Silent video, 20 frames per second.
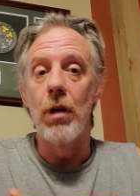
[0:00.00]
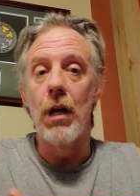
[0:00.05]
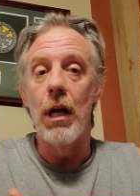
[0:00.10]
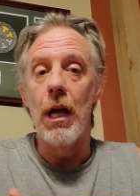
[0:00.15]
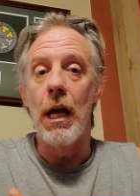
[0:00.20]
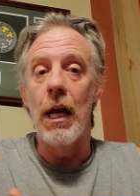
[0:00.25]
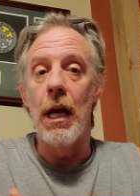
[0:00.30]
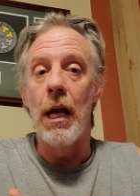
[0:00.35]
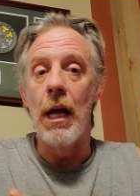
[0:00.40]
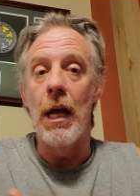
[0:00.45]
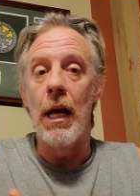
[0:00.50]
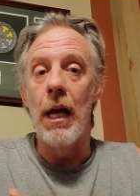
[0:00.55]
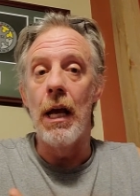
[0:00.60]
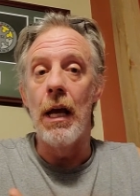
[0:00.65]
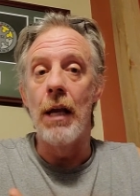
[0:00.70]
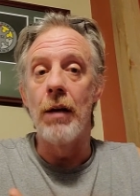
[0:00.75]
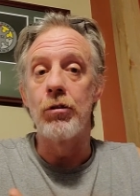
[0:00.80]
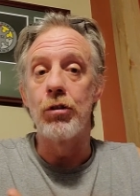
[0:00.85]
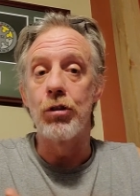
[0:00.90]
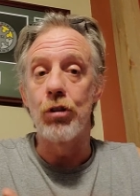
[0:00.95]

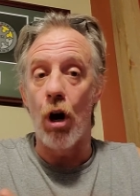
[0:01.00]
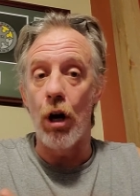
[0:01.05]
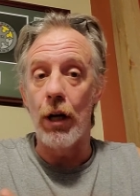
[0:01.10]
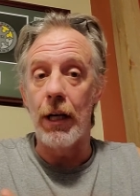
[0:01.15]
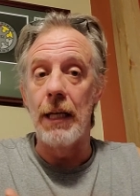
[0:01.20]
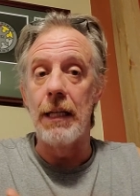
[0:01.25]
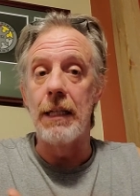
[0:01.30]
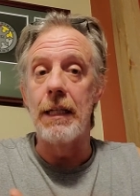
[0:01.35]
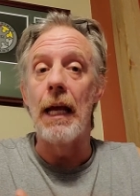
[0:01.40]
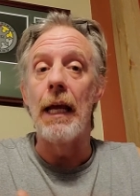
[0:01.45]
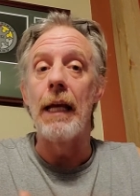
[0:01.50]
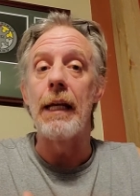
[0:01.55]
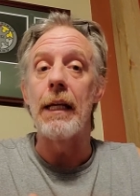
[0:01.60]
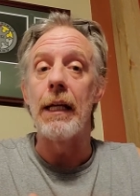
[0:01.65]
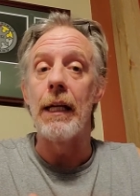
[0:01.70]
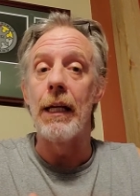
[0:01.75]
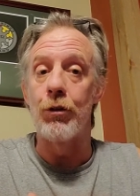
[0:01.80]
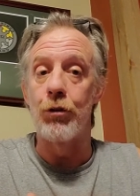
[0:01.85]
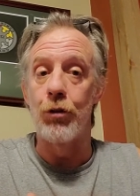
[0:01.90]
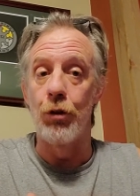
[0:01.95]
and stock intake
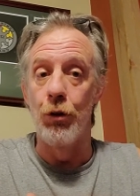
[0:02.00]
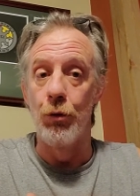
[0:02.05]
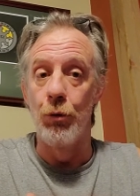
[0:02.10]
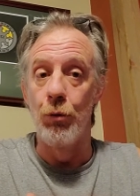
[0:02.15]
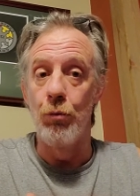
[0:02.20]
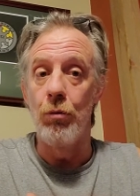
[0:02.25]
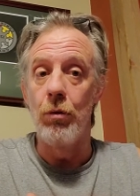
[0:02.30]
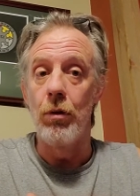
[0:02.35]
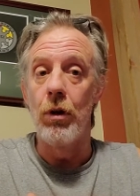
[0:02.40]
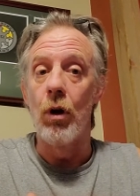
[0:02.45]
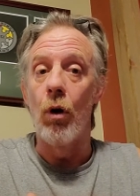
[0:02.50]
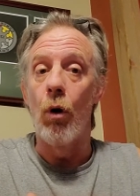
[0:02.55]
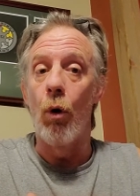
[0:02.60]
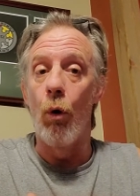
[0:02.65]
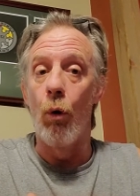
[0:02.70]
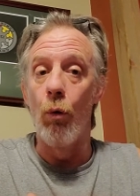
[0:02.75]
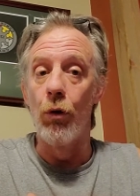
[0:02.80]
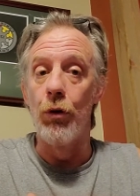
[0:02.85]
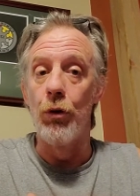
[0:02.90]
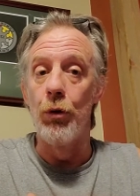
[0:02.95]
and a tune,
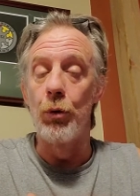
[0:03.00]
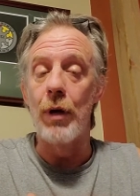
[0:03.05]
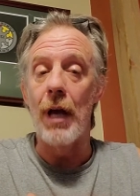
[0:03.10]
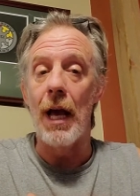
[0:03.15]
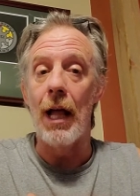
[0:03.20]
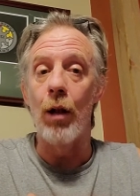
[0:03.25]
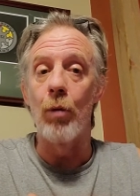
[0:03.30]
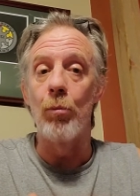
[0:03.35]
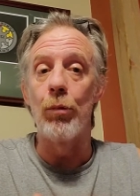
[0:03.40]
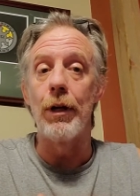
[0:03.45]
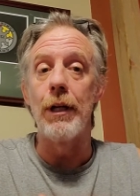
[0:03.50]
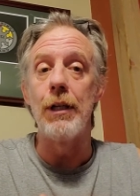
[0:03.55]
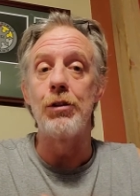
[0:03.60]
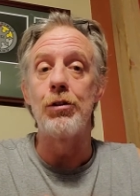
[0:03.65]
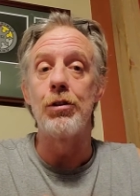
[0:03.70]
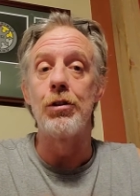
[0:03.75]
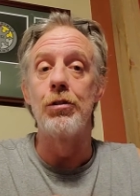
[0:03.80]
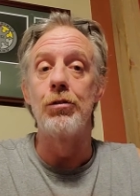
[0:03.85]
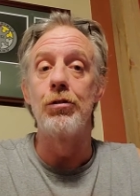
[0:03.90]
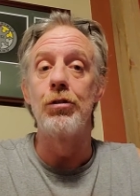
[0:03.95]
old and new
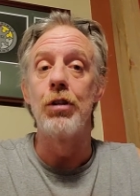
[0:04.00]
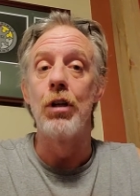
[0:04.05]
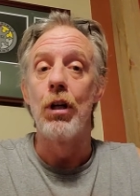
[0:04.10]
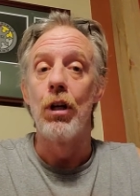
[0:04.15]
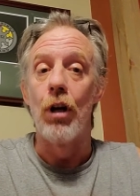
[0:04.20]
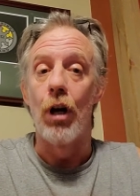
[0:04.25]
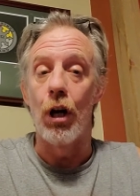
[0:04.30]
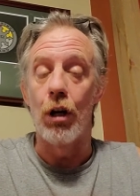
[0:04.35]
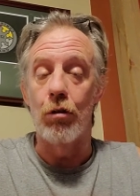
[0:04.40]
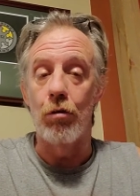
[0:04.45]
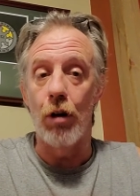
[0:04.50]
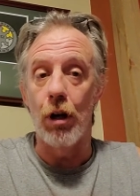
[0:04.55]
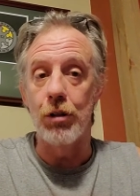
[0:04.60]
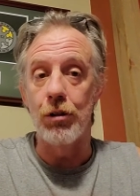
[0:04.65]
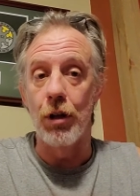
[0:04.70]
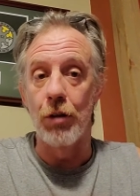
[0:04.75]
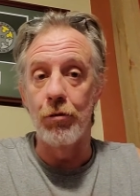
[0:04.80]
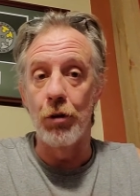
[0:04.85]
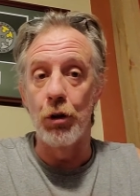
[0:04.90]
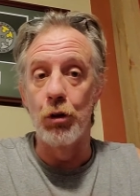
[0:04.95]
calibrations, a cross
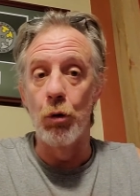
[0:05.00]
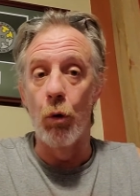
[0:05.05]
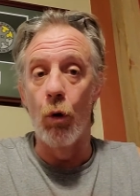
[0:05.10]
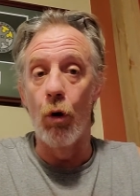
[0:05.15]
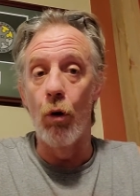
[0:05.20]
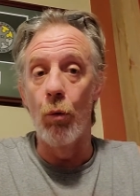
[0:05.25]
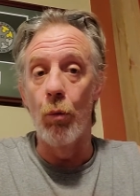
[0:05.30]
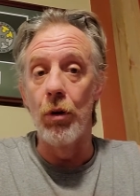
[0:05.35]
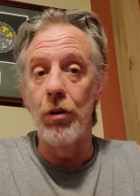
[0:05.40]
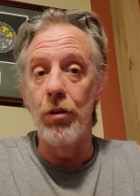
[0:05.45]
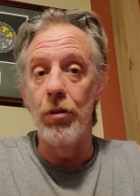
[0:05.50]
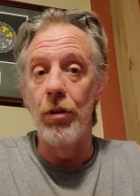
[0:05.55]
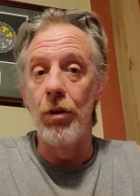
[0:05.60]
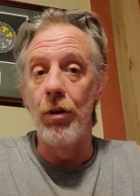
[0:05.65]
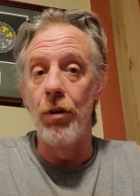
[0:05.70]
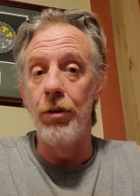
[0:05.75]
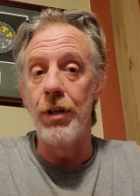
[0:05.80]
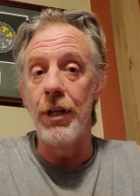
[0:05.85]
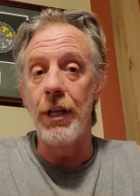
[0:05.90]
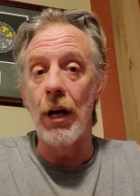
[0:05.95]
country tour with
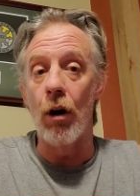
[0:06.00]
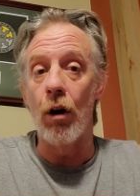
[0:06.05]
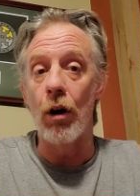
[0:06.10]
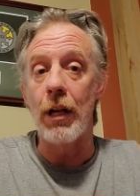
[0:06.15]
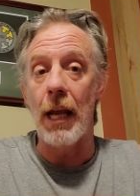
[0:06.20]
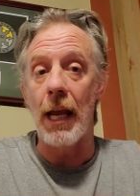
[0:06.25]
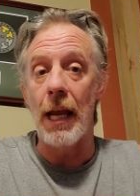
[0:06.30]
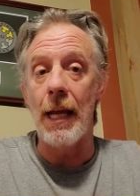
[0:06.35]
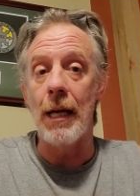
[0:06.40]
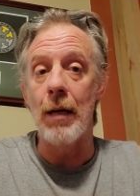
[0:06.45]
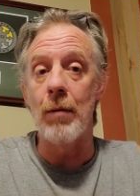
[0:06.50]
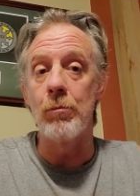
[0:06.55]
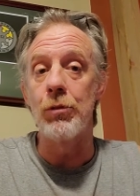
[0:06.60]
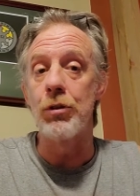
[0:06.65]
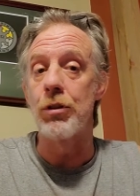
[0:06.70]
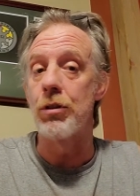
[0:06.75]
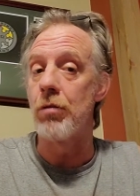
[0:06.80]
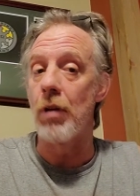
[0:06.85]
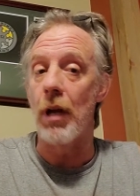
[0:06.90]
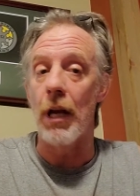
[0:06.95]
DR
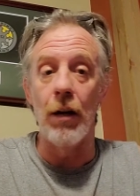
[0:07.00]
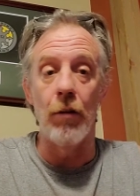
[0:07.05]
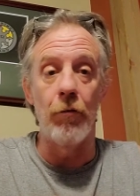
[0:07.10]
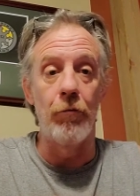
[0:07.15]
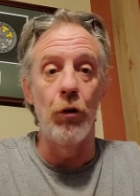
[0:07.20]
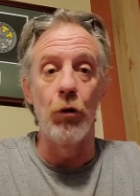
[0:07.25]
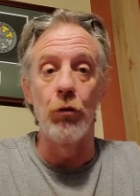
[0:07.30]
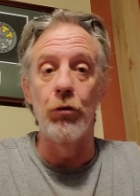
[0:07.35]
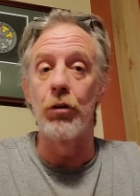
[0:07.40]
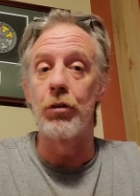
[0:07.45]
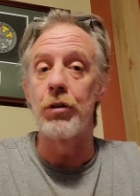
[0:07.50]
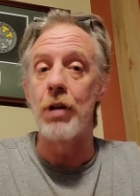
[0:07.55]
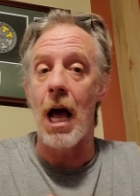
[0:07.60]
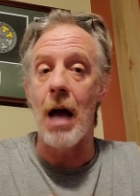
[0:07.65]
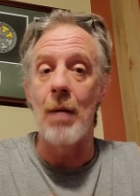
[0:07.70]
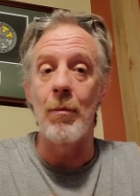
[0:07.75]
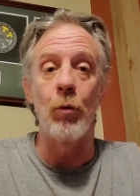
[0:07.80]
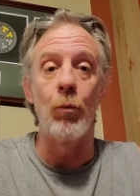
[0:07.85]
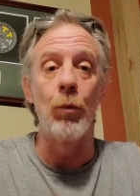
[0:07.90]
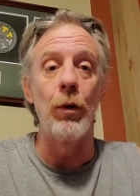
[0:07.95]
cams, air filter,
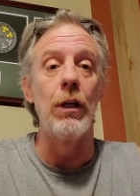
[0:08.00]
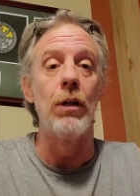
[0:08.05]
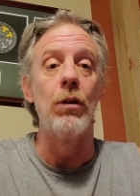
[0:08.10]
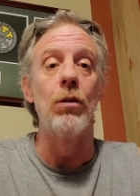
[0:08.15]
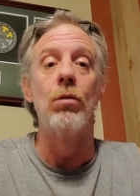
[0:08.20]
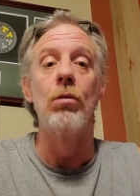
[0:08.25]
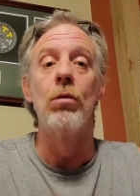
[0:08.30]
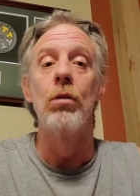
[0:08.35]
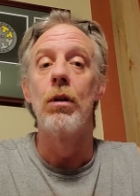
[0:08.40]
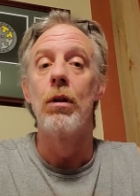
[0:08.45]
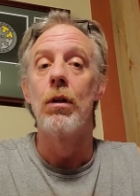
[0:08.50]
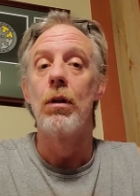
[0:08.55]
timing wheel,